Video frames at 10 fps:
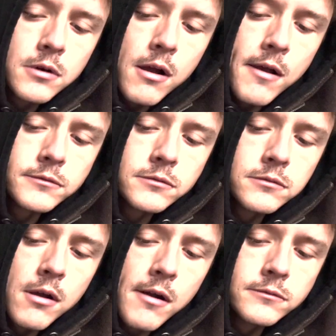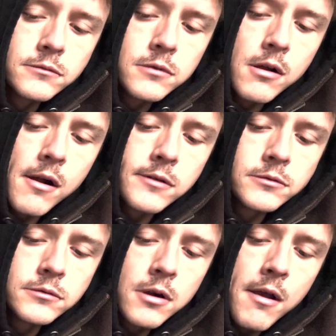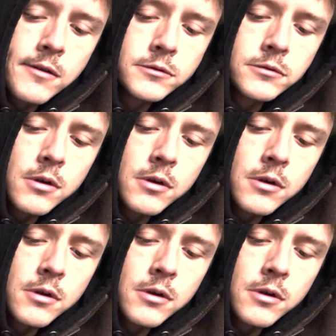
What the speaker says: believable it will be, not only for the person